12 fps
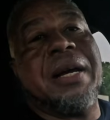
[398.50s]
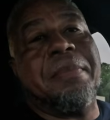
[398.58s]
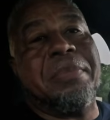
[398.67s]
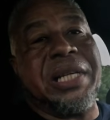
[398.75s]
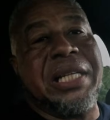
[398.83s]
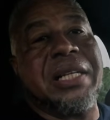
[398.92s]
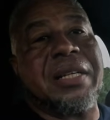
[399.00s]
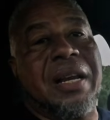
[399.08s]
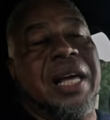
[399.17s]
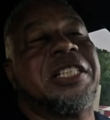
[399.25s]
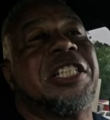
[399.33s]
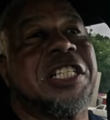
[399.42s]
bleeding the
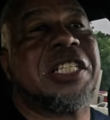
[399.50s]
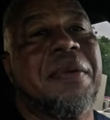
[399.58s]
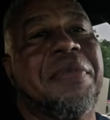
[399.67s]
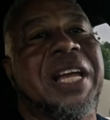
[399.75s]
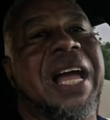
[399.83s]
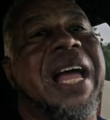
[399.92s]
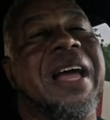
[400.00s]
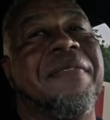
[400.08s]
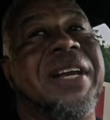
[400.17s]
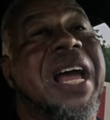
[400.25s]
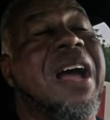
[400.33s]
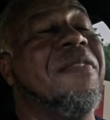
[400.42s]
clutch is something I have
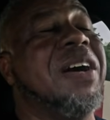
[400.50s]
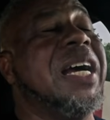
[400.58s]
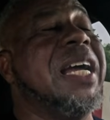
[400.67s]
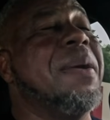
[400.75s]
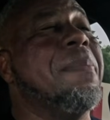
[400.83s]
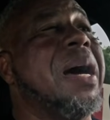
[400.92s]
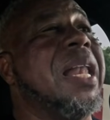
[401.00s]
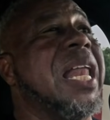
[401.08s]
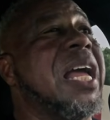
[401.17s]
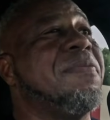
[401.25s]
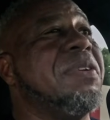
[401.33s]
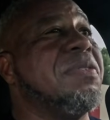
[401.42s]
never in my
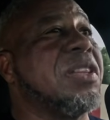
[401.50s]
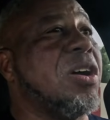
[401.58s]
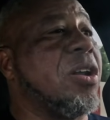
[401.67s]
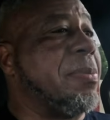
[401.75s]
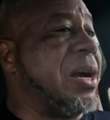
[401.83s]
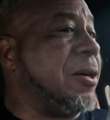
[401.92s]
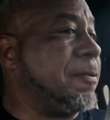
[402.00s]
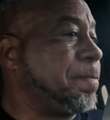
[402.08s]
life even thought about.